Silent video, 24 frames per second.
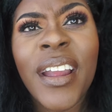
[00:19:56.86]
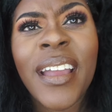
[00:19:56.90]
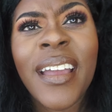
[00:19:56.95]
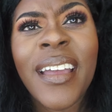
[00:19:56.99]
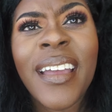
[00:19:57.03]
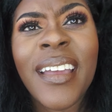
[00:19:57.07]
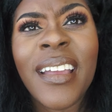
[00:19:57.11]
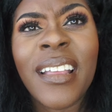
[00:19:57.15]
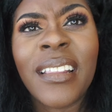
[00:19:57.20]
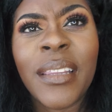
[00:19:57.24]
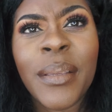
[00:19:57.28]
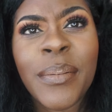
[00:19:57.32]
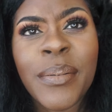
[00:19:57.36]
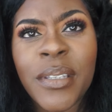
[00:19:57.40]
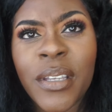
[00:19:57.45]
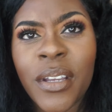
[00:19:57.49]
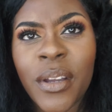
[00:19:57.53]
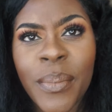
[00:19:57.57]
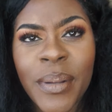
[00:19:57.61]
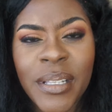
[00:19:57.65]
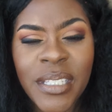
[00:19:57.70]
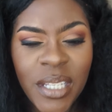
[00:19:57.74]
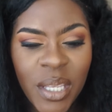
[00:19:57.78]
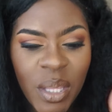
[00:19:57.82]
I had lipstick
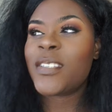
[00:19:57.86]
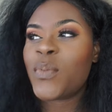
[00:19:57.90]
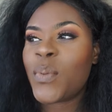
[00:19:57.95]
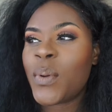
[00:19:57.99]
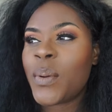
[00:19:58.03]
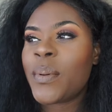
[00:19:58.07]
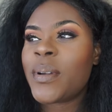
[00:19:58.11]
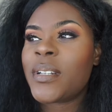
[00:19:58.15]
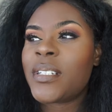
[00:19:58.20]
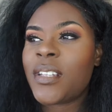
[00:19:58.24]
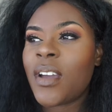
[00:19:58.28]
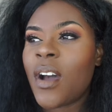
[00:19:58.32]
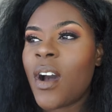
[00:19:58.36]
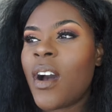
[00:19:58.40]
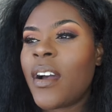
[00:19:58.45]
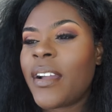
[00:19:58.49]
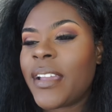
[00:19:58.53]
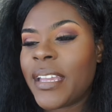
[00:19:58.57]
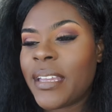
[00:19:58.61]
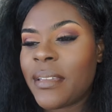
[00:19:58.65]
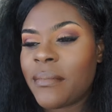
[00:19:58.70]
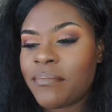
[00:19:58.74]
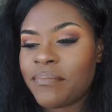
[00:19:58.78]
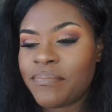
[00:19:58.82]
on my teeth. We were
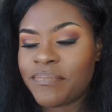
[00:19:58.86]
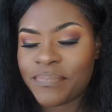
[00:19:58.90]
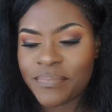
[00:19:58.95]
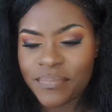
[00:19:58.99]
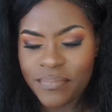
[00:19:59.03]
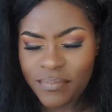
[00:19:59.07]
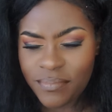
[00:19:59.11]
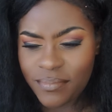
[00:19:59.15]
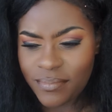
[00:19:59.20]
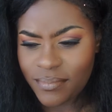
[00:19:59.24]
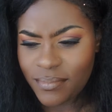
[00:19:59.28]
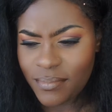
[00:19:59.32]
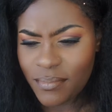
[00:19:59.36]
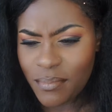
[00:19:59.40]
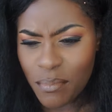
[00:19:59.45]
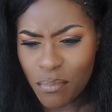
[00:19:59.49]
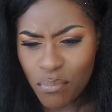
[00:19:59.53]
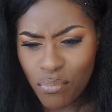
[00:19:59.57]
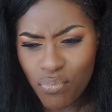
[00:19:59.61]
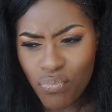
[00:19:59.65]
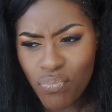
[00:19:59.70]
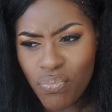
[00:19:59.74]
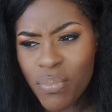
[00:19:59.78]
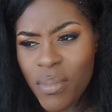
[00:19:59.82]
talking
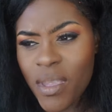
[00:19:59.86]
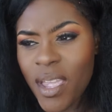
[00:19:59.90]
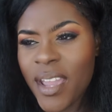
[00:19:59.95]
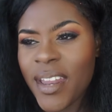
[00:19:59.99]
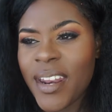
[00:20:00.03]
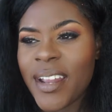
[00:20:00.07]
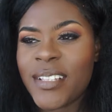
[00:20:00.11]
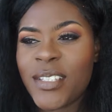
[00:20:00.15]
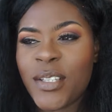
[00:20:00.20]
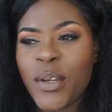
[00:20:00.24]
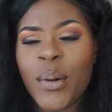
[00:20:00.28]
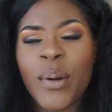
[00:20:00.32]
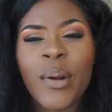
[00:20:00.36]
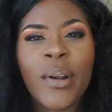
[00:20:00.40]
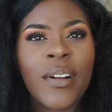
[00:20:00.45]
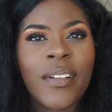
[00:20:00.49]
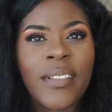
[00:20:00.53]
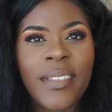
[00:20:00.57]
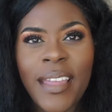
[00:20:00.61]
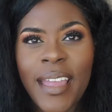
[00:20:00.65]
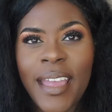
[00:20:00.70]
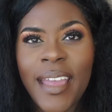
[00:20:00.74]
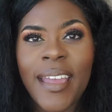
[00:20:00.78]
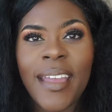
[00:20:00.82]
And I told
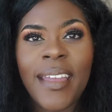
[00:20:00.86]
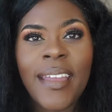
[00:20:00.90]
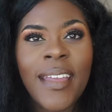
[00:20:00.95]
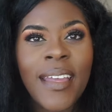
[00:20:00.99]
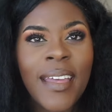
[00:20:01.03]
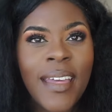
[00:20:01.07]
her that